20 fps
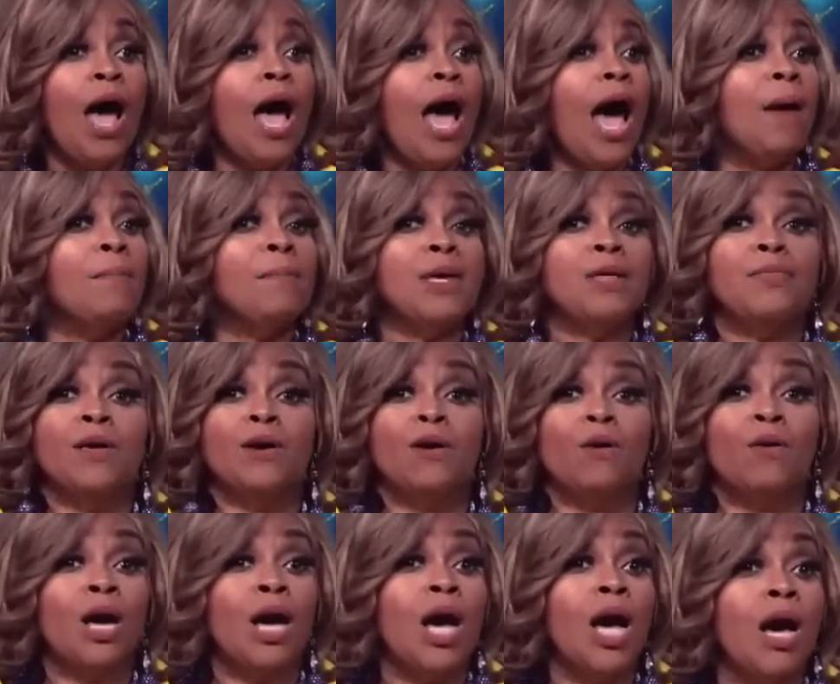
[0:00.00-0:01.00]
I mean, they'll
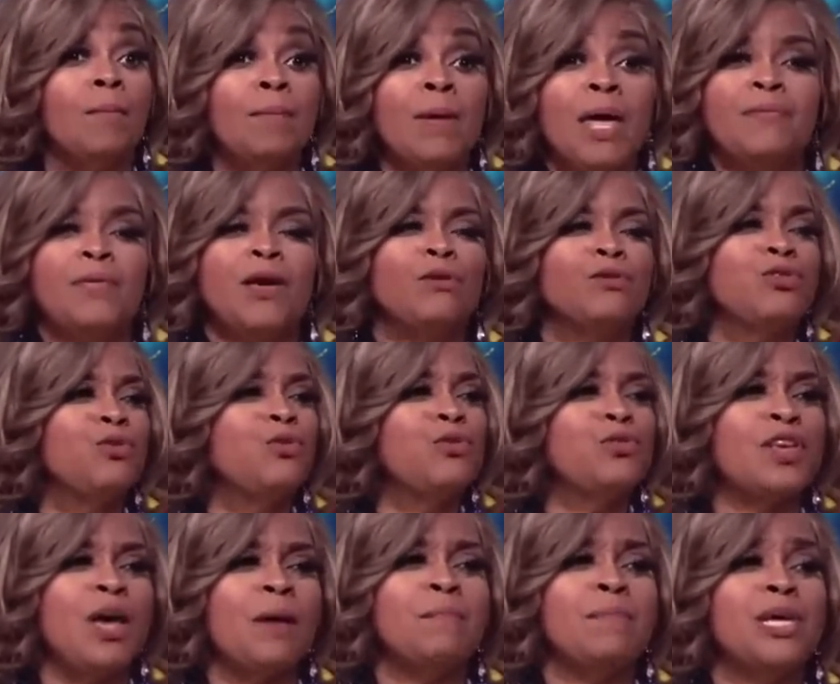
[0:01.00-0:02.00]
come, they'll do
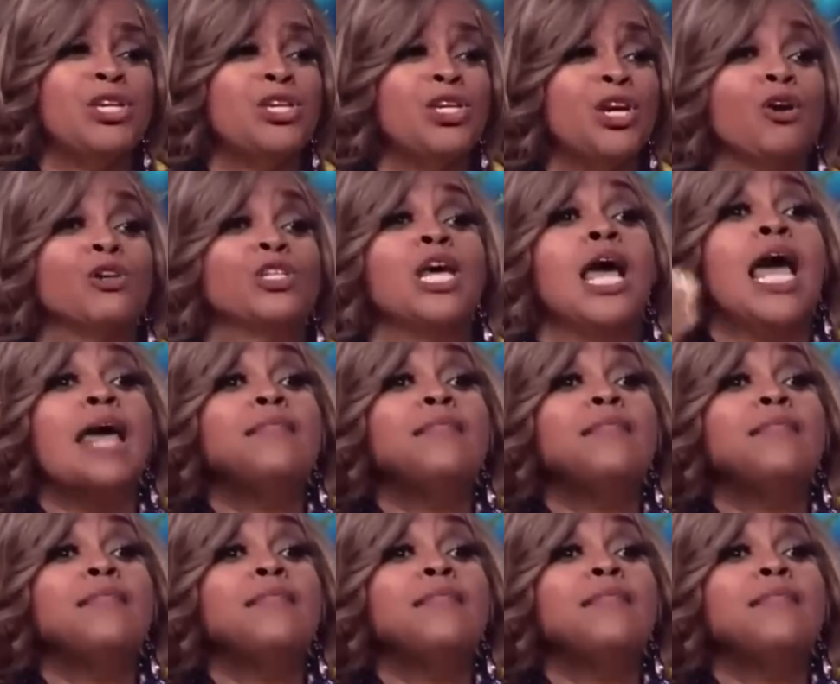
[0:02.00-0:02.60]
something in church.